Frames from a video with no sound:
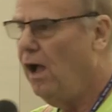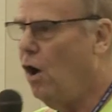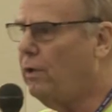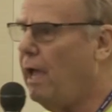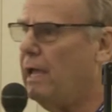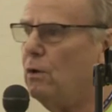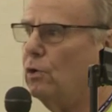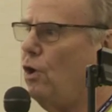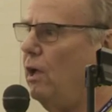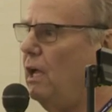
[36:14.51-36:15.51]
Okay,
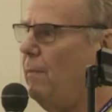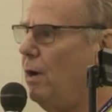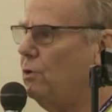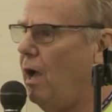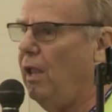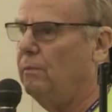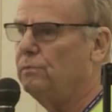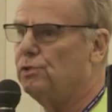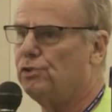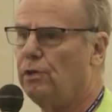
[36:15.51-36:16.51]
we're talking about
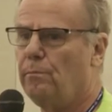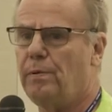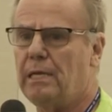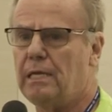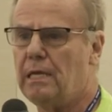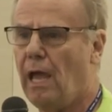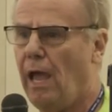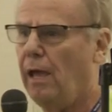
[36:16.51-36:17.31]
columns B